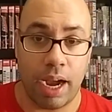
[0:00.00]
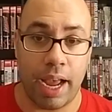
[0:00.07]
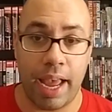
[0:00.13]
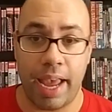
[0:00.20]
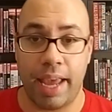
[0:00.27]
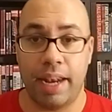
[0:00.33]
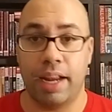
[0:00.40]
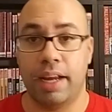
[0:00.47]

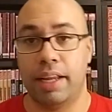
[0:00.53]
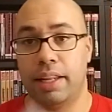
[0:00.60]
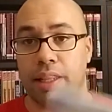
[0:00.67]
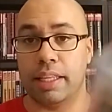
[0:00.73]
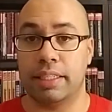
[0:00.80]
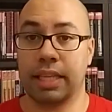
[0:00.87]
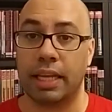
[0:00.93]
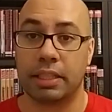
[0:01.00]
and
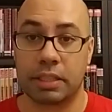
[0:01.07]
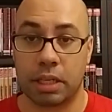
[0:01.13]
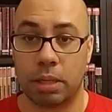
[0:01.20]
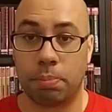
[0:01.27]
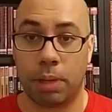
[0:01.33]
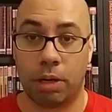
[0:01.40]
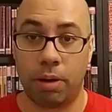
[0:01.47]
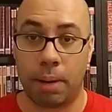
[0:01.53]
this thing's going to
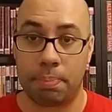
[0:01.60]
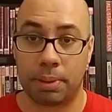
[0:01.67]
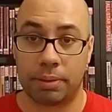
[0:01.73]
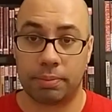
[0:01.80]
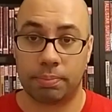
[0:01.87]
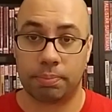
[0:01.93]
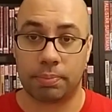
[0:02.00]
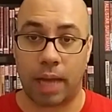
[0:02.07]
blow up.
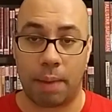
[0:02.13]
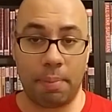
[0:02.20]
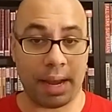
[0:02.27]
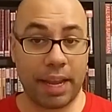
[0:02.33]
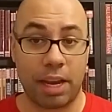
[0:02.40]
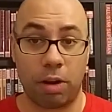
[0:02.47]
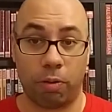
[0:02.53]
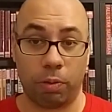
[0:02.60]
I might
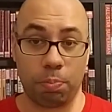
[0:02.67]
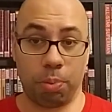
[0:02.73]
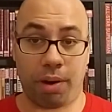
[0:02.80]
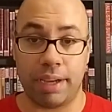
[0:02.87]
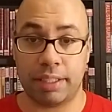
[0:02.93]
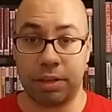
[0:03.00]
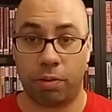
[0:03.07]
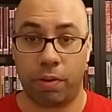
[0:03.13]
get it
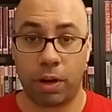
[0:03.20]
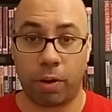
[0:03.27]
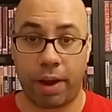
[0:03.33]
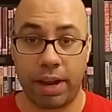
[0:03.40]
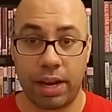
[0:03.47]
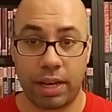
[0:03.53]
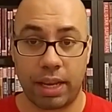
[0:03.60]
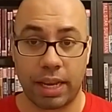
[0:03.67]
pressed and
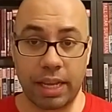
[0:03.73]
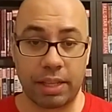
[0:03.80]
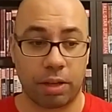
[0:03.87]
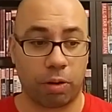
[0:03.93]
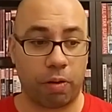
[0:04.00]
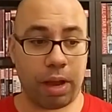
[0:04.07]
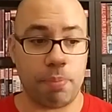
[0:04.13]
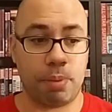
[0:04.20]
regraded to get the
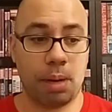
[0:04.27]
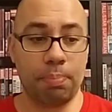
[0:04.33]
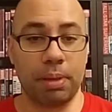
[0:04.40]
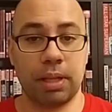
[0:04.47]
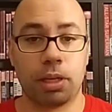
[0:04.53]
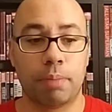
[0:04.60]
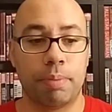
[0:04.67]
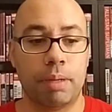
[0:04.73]
grade bump a
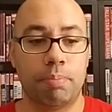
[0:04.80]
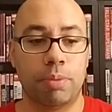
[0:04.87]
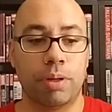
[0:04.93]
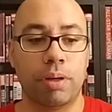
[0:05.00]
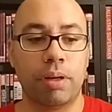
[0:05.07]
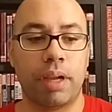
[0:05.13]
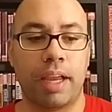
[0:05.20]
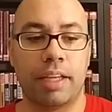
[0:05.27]
little bit
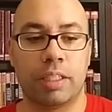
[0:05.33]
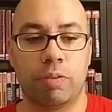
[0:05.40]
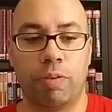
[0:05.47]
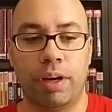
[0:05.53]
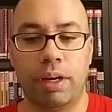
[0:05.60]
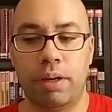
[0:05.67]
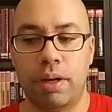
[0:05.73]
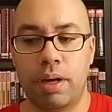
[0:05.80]
more as
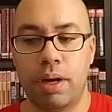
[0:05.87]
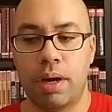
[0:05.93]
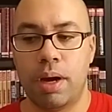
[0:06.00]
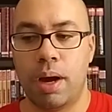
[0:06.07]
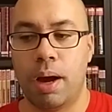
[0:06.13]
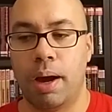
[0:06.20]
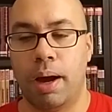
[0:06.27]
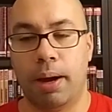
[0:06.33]
well,
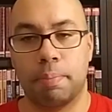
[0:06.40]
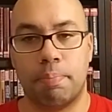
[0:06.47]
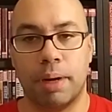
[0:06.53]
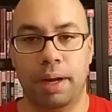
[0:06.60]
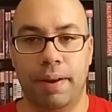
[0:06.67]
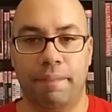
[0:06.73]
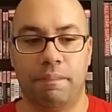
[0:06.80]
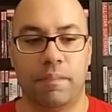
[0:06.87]

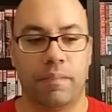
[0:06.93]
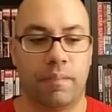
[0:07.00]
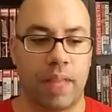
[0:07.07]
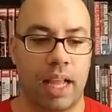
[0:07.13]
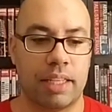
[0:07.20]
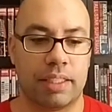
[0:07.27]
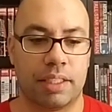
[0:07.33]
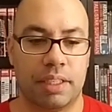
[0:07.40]
but
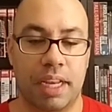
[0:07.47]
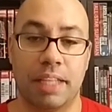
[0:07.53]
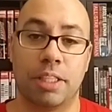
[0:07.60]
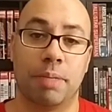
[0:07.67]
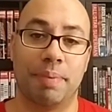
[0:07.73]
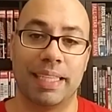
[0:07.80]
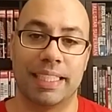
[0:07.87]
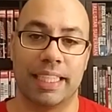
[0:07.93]
that's yet
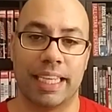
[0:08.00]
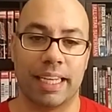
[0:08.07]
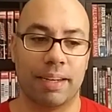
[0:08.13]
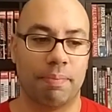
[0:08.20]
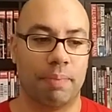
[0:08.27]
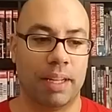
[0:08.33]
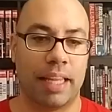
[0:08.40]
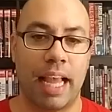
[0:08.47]
to be seen.
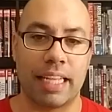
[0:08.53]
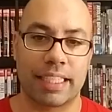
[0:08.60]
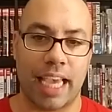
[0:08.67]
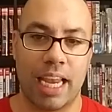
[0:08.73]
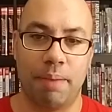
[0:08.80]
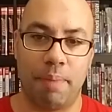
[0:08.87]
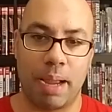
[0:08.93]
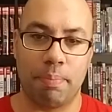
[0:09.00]
But that's
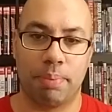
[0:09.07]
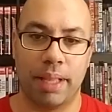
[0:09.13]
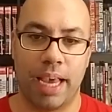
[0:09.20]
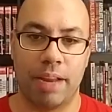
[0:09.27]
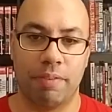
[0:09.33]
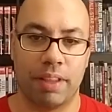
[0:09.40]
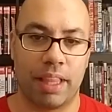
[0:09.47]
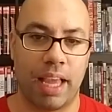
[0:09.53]
kind of my
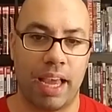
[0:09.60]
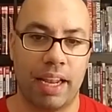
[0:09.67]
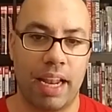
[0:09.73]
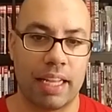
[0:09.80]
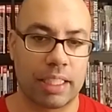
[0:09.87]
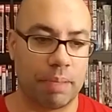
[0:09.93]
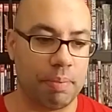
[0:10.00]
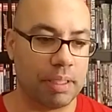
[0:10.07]
plan with that, and
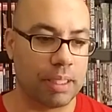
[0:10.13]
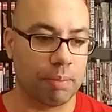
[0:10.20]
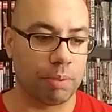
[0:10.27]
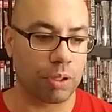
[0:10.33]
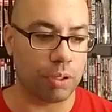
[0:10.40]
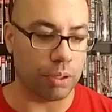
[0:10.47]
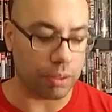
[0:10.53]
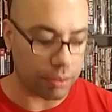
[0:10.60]
that's going to be super
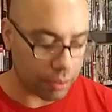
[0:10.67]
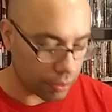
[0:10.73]
cool.